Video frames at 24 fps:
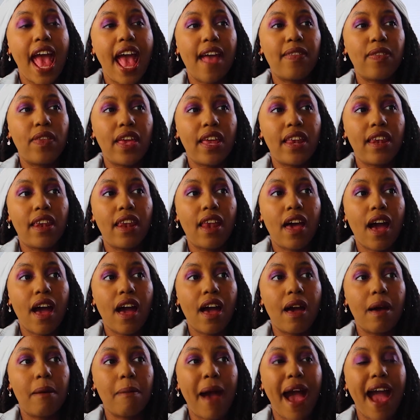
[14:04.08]
and then
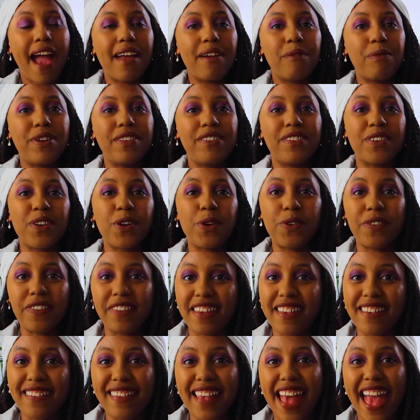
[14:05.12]
I went to go
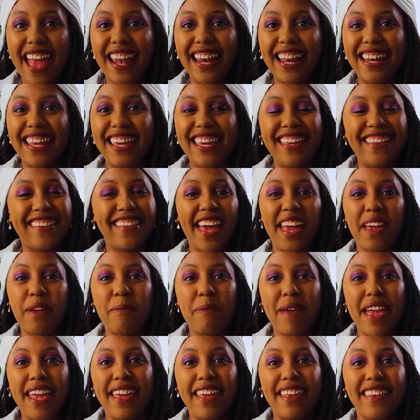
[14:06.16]
see Zed, and he like
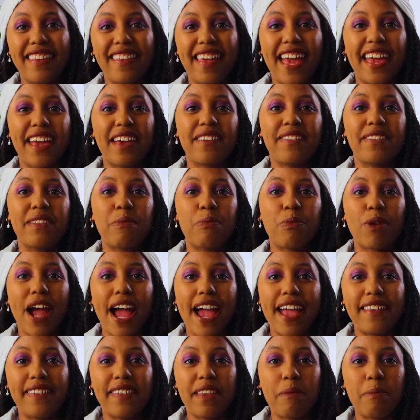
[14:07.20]
made like a
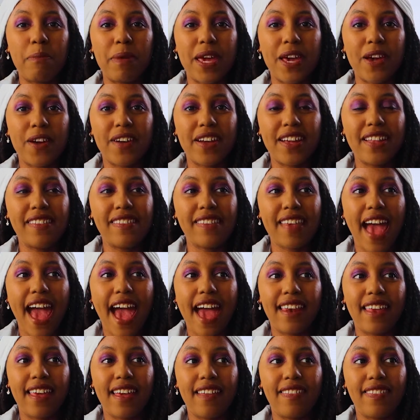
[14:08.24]
surprise appearance
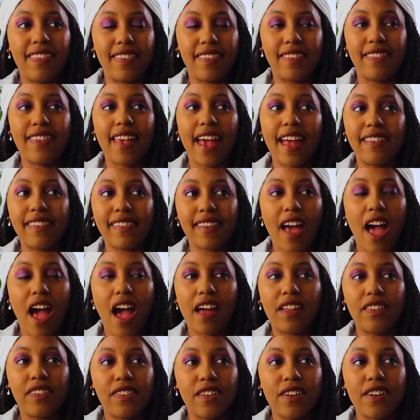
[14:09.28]
at Zed's
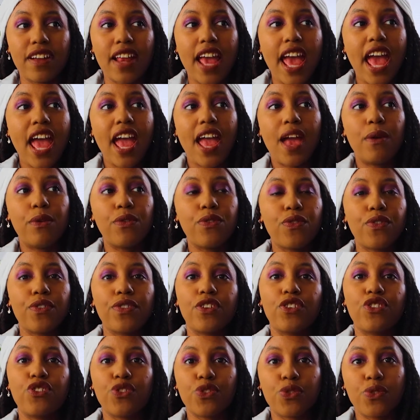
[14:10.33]
concert. It was for
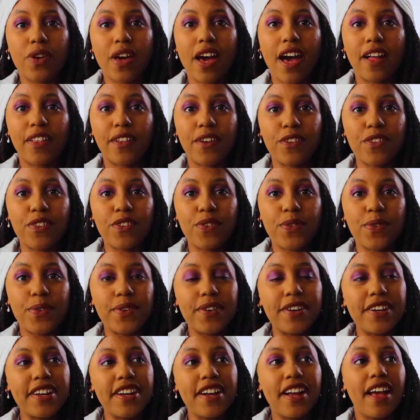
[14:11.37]
the True Colors
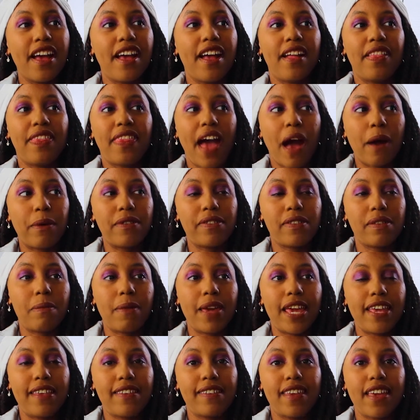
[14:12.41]
tour. That was
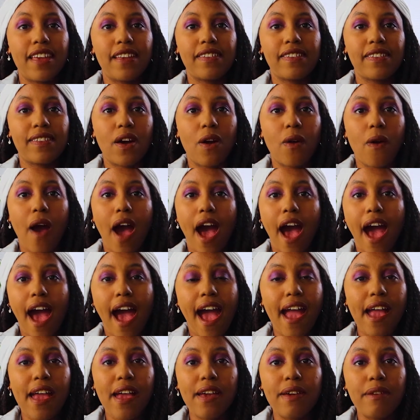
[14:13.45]
amazing. So
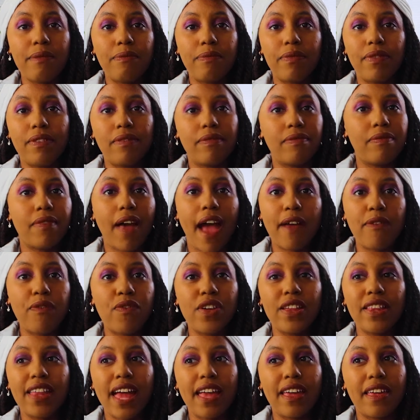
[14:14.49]
I
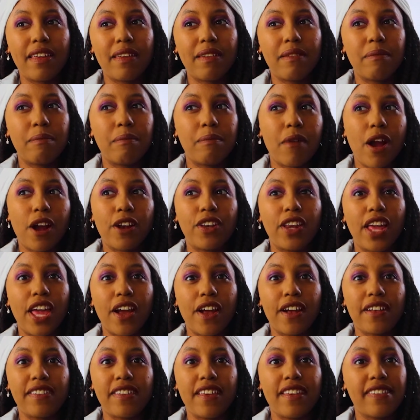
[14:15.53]
feel like Martin
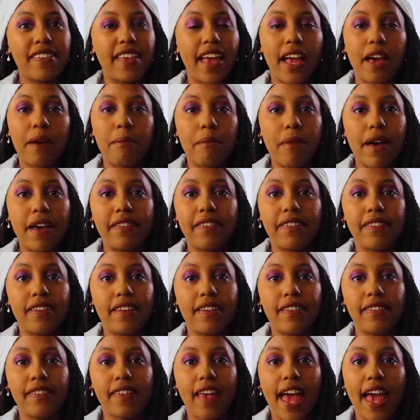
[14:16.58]
Garrix is like a
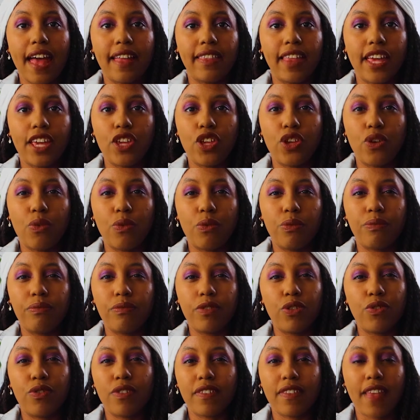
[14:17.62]
must-see set. Like you
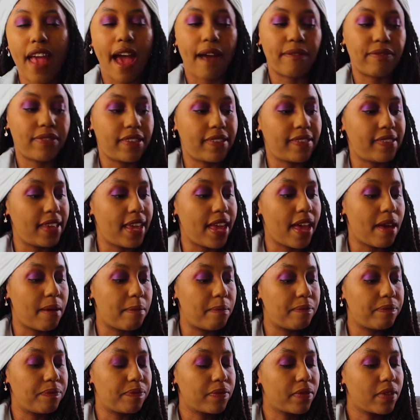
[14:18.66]
just have to see him.